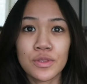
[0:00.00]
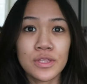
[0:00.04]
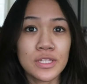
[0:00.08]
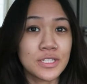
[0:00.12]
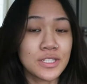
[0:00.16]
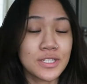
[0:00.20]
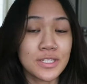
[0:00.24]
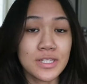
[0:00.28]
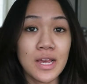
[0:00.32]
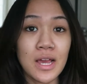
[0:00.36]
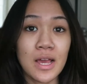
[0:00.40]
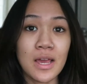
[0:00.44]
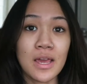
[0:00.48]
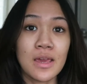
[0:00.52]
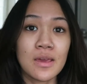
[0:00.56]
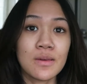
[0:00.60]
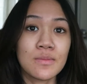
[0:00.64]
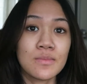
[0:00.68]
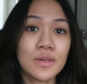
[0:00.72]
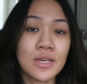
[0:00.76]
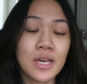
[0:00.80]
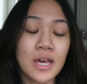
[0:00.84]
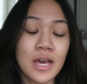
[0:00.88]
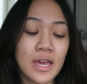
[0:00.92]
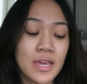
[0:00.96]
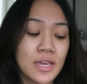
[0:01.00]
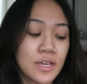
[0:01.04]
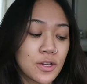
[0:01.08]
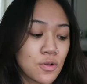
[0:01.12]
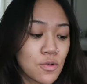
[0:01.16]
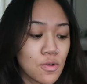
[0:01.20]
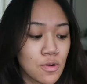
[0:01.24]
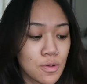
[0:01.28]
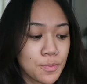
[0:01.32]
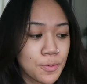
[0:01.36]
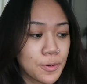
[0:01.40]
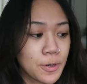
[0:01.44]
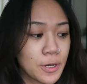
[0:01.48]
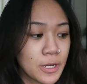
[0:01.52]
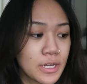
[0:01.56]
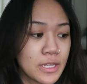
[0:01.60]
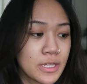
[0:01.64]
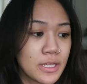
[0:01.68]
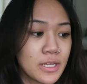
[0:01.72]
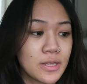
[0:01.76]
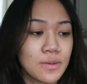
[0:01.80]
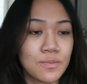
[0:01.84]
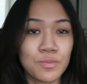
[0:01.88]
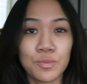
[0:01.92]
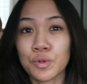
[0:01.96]
This time I
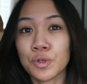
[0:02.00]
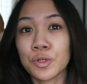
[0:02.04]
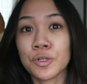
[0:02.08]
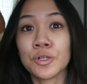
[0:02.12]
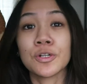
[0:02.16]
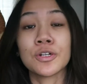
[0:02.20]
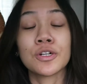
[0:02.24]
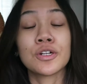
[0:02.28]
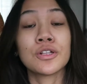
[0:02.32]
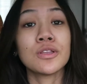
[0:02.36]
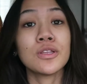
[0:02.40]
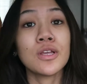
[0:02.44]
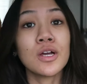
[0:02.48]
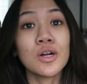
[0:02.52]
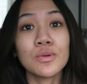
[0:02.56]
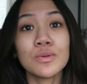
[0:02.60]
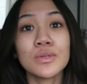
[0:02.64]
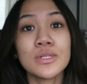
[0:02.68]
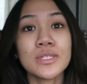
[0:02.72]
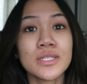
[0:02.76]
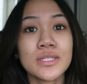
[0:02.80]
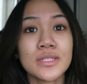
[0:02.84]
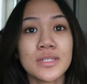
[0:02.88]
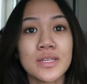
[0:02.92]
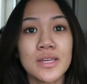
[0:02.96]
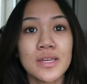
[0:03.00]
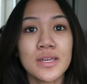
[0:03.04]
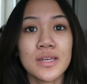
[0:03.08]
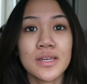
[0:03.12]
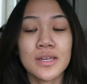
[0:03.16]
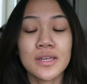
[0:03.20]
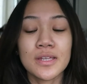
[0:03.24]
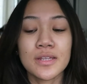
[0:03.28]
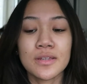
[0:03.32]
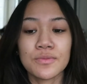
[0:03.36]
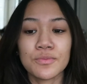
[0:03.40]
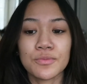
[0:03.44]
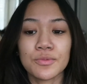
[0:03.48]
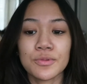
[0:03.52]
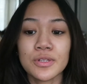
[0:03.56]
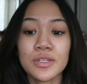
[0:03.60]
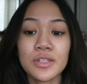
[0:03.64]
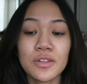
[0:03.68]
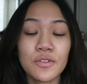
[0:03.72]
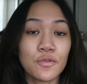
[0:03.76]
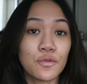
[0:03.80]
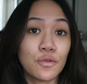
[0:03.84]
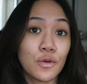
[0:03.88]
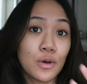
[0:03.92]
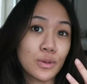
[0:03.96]
incorporated more glowy skin,
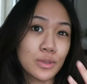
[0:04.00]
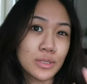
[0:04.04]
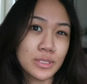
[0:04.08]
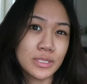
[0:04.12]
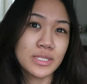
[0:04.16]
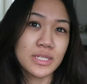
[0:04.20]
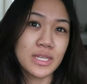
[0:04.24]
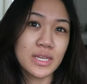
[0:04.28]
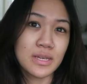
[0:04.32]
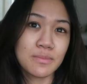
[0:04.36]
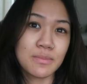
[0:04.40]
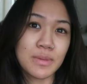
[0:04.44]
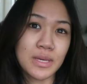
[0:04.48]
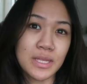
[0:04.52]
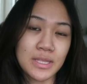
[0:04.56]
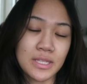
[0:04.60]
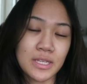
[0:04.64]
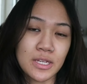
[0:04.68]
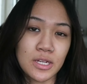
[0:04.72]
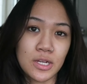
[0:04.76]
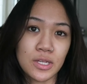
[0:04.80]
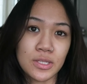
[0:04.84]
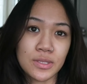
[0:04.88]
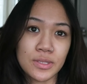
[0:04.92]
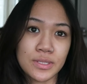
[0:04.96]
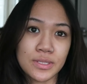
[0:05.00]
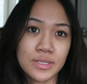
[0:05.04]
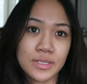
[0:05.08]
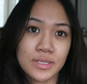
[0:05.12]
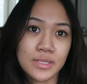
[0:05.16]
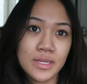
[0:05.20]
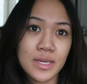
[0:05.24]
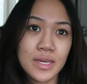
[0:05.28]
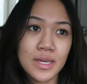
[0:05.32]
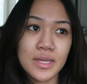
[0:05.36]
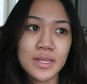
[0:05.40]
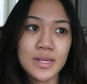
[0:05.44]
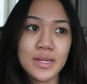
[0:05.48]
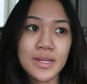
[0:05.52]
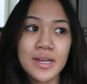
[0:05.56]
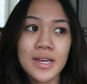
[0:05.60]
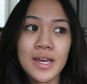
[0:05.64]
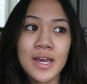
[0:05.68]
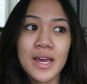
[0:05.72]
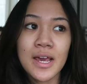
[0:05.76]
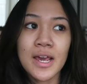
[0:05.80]
really focusing mainly on the skin